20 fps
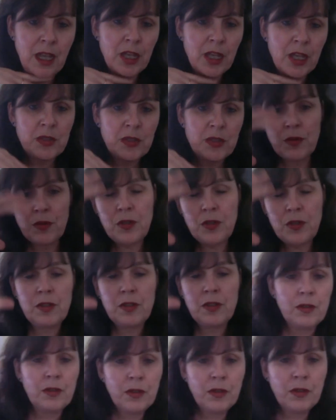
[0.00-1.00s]
So,
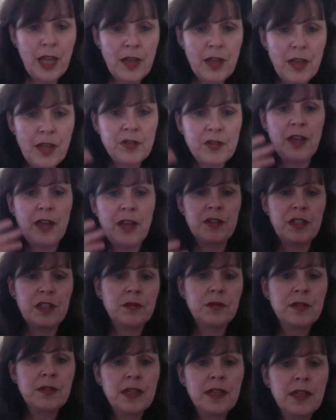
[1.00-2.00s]
you know, you have to have a
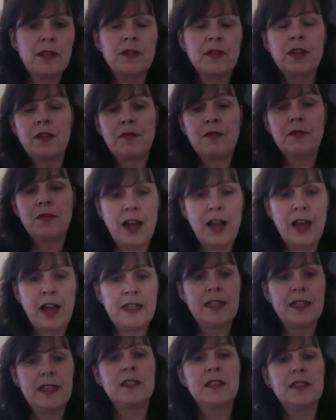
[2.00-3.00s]
degree in
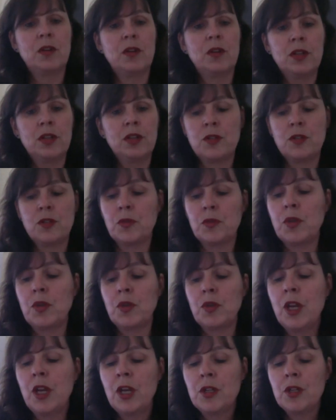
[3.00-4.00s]
finance in order to
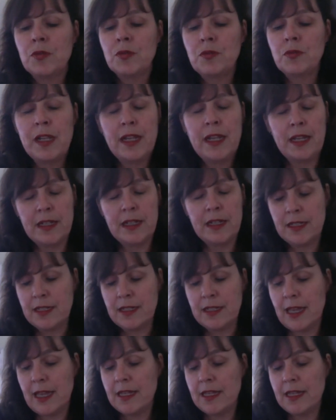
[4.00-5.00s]
really
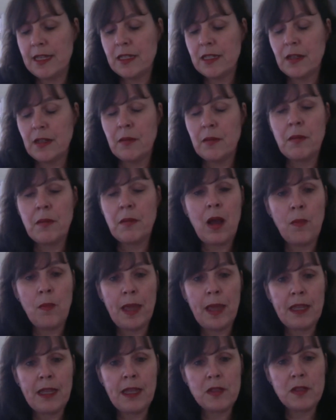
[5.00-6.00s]
understand how
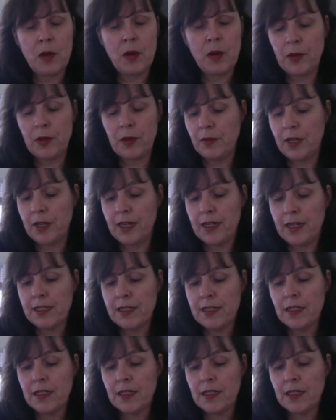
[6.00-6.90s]
banks operate.